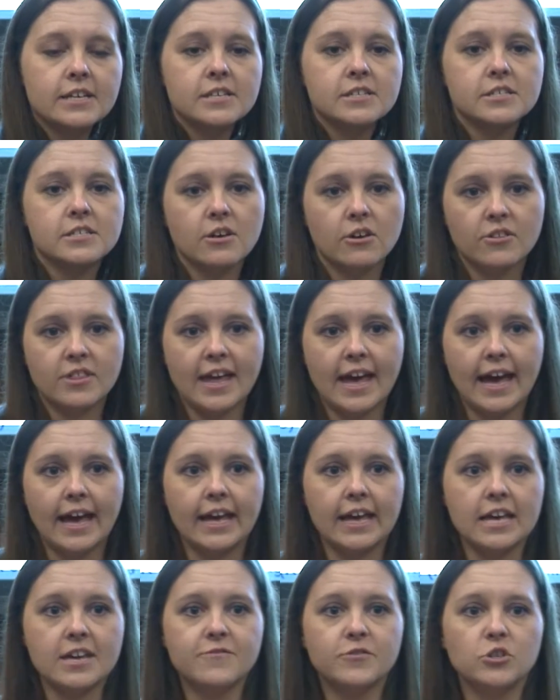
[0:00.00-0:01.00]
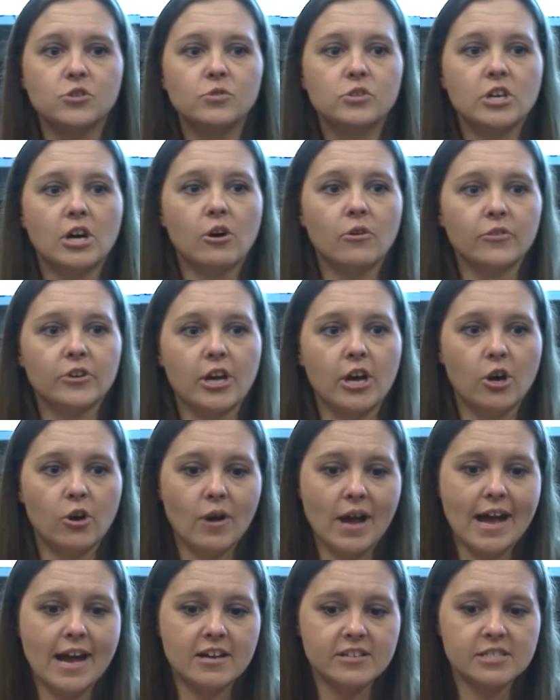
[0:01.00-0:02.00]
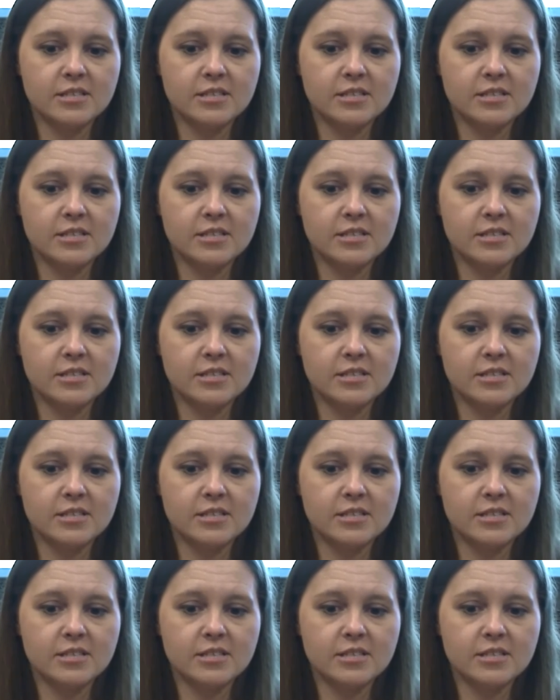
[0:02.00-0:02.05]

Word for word: so that if you don't know how